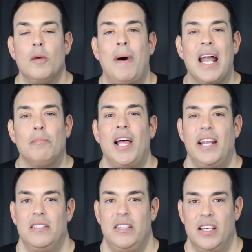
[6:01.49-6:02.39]
The bottom
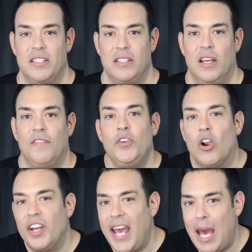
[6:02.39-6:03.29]
line is this: if
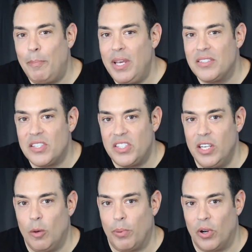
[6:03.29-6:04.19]
you're unhappy as a
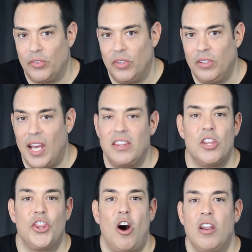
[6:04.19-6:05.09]
single person and
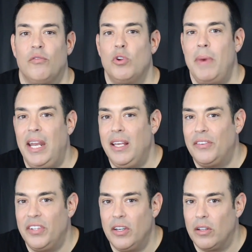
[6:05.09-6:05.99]
the thought of remaining
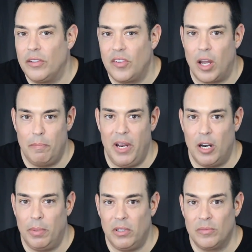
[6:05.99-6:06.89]
single is
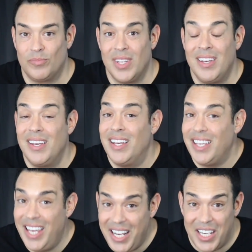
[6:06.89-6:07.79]
unbearable,
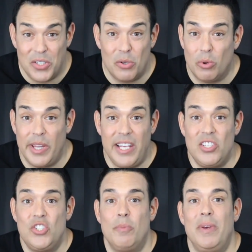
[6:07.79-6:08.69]
getting into a
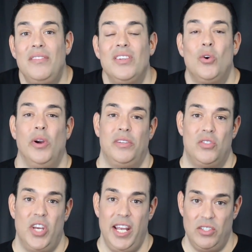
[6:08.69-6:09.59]
relationship isn't going to
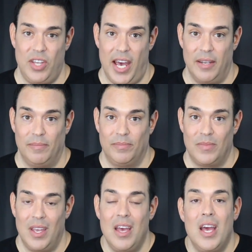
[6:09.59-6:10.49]
change that.
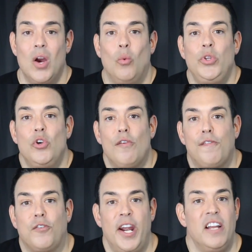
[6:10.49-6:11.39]
When you're
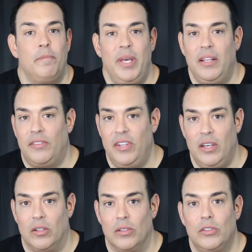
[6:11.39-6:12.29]
afraid of being
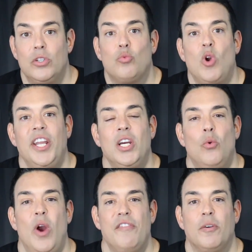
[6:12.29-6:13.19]
single, you're running
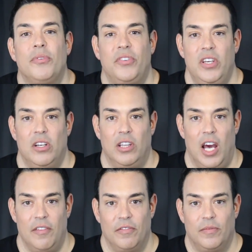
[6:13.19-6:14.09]
away from single
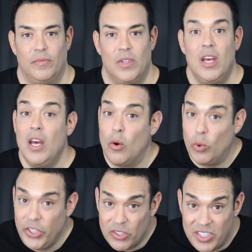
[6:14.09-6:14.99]
life.
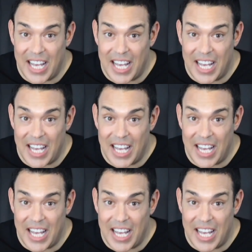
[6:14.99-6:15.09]
When you're